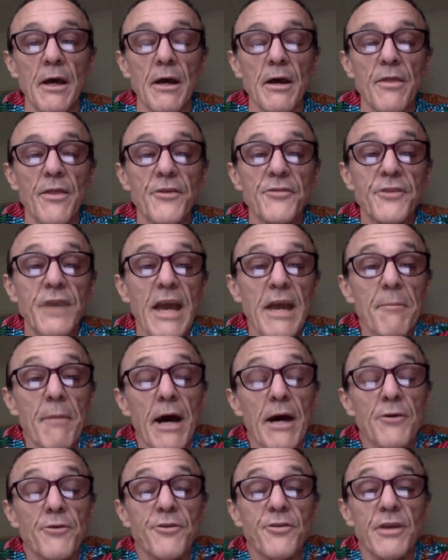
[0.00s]
This came
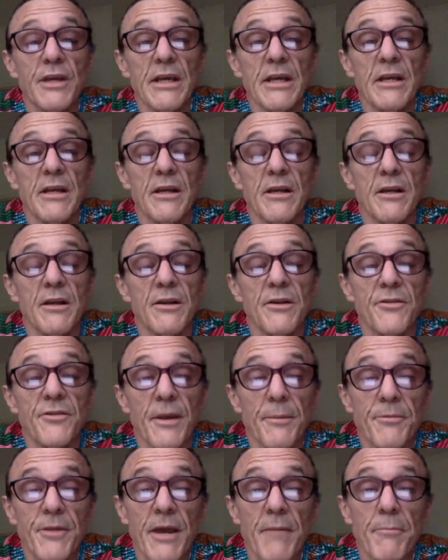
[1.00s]
out in
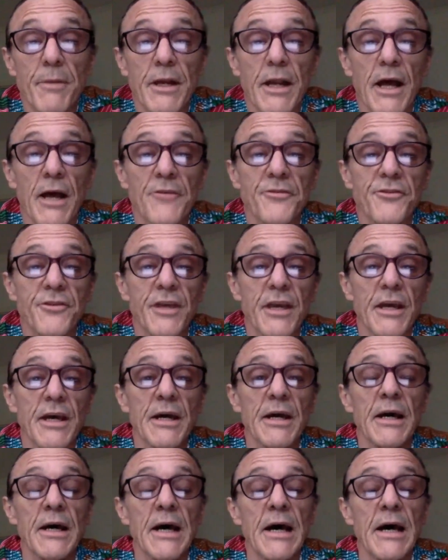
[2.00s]
September last year